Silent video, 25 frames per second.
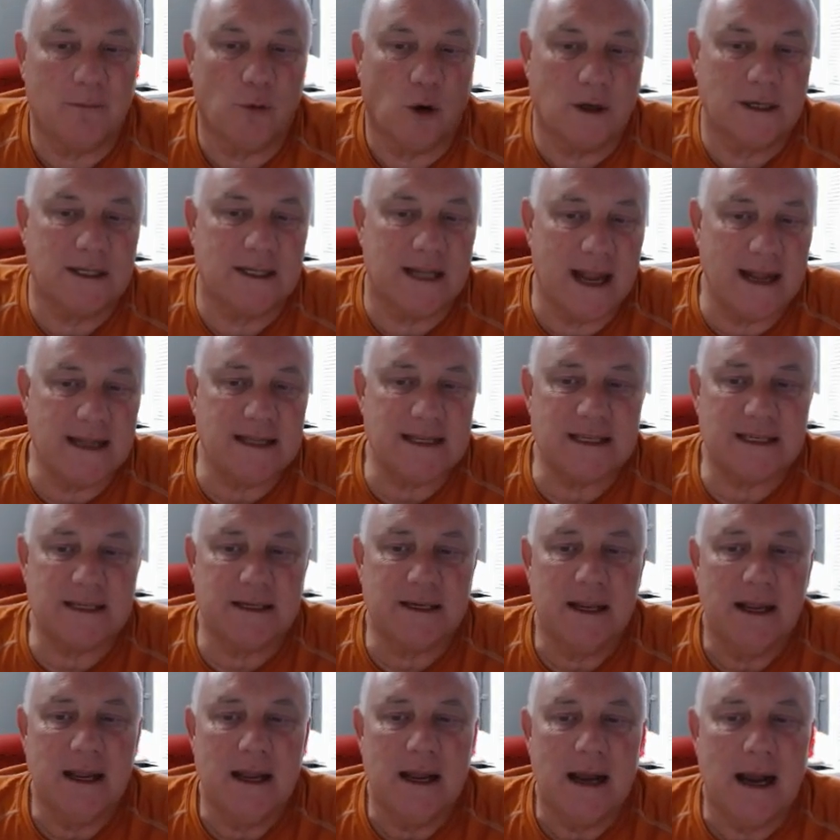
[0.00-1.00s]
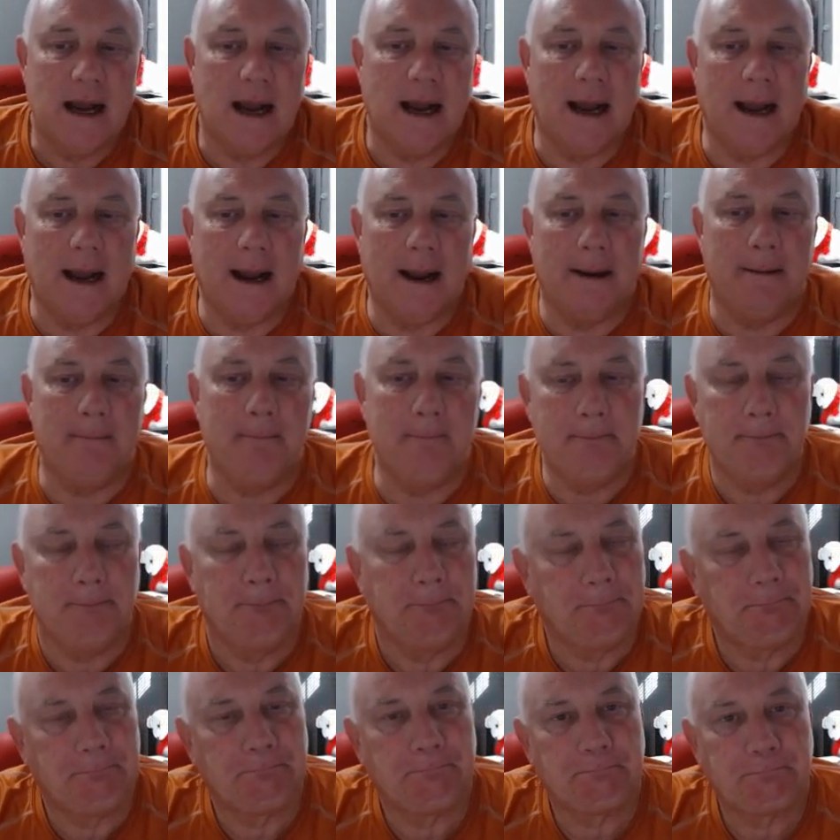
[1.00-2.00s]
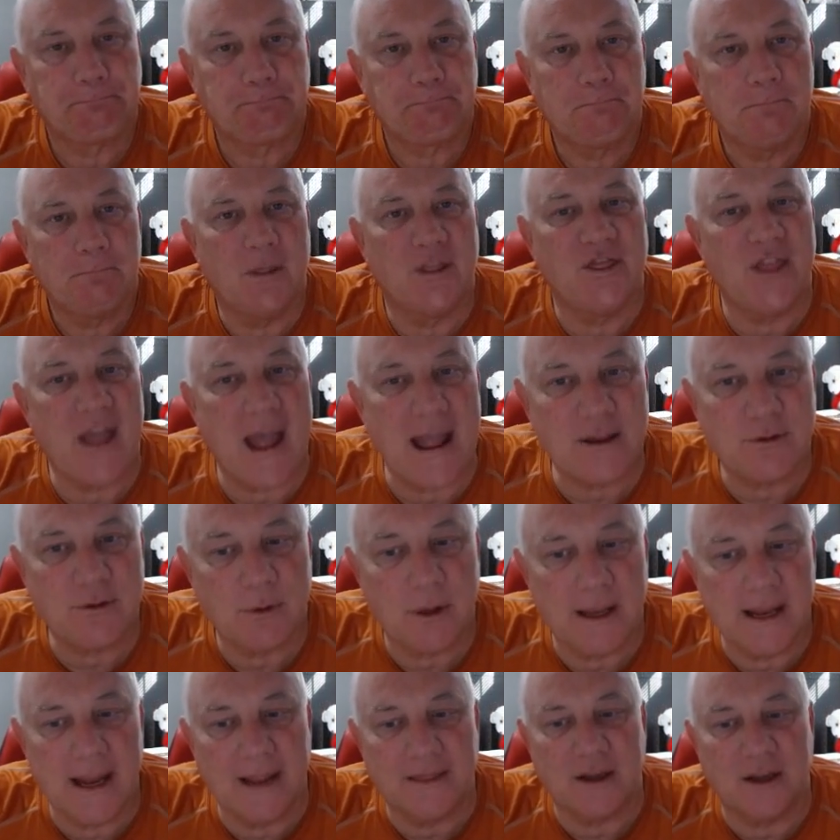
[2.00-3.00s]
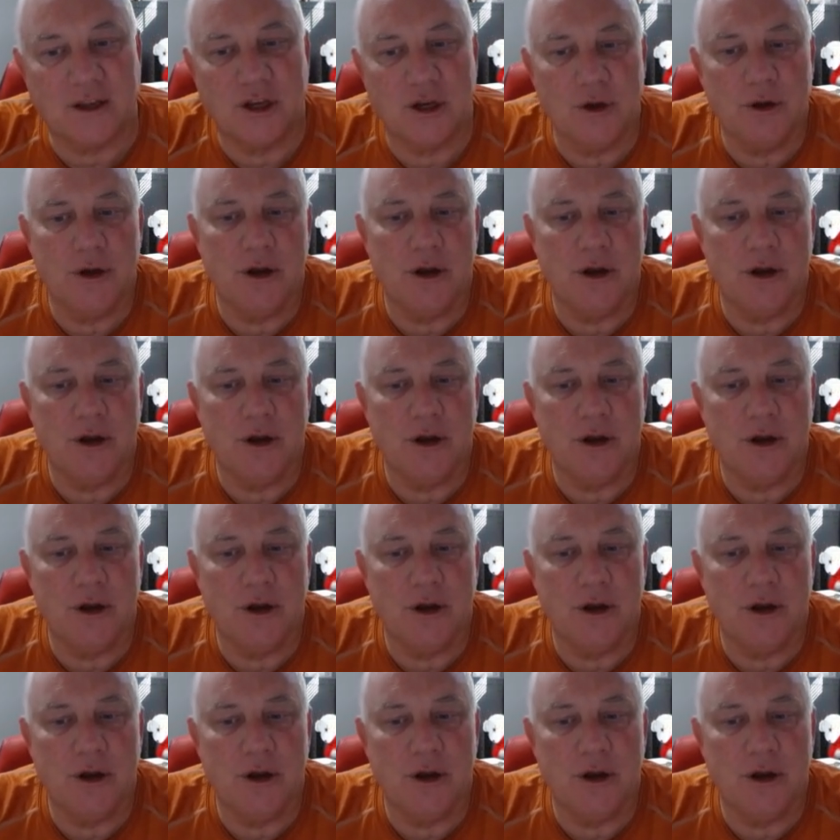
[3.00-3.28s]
more sense. But that's really it. The two